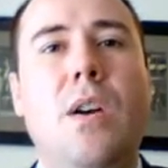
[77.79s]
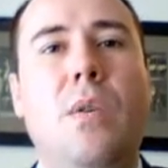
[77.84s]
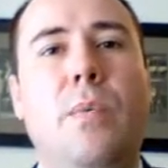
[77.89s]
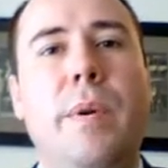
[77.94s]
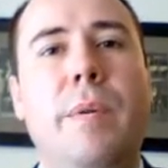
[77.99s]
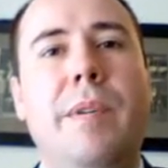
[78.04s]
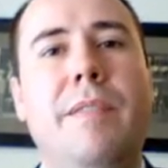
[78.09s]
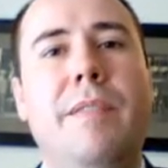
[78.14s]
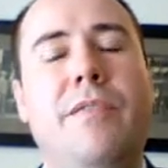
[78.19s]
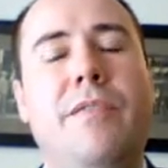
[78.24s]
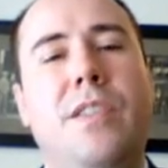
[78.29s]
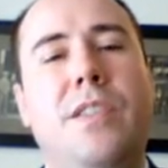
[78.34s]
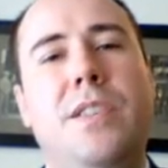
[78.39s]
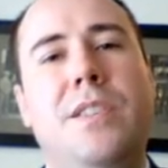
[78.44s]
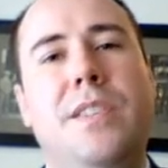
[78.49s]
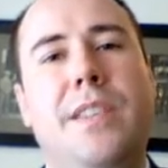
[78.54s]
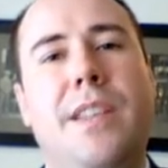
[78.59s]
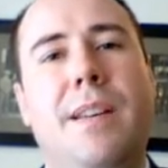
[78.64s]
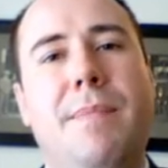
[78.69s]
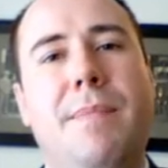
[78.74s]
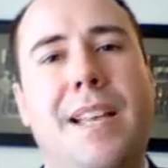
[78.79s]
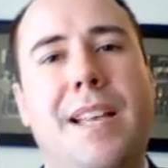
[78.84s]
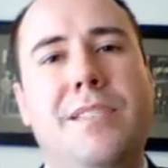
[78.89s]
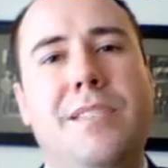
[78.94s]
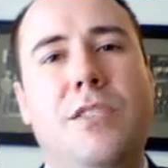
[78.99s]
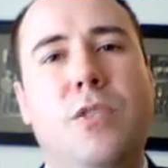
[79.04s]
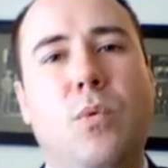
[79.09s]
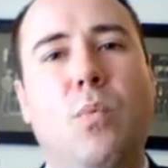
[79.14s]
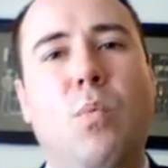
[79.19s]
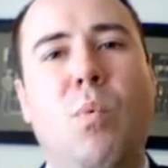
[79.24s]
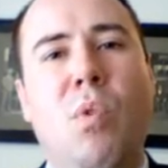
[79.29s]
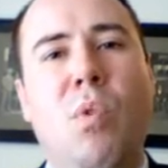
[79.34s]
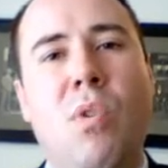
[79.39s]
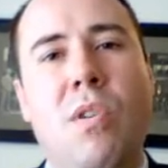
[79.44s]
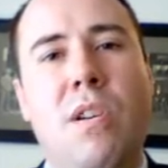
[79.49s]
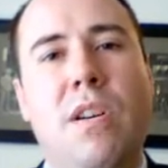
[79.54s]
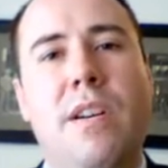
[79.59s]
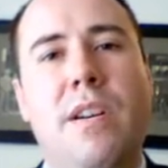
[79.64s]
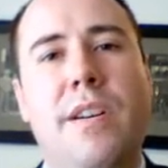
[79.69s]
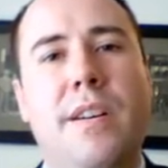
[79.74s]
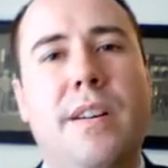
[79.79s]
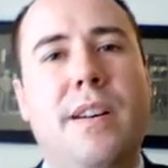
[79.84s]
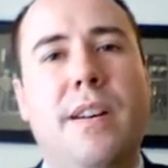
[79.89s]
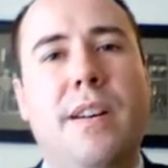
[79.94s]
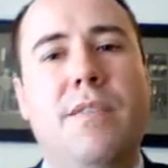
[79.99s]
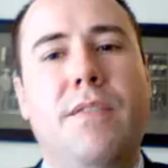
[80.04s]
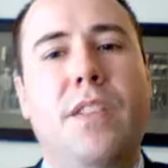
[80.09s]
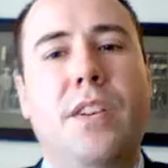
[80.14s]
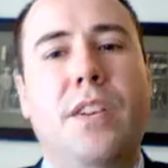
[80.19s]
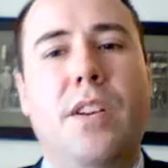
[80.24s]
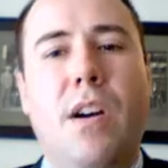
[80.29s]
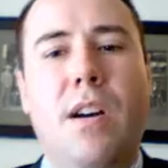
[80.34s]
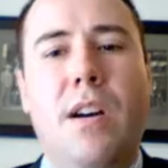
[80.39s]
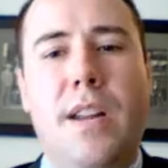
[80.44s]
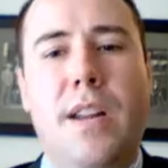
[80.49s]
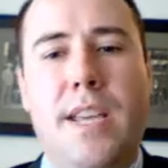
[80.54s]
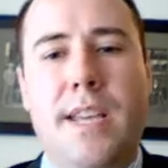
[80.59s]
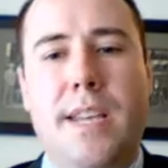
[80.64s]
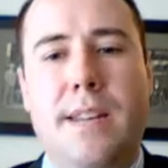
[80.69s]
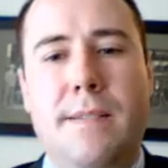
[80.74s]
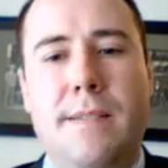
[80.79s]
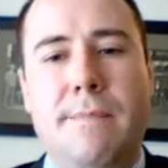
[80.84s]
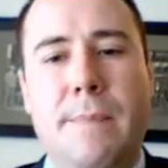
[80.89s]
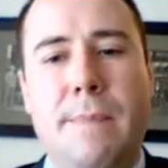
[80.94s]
we refer to them as the ward of the guardian.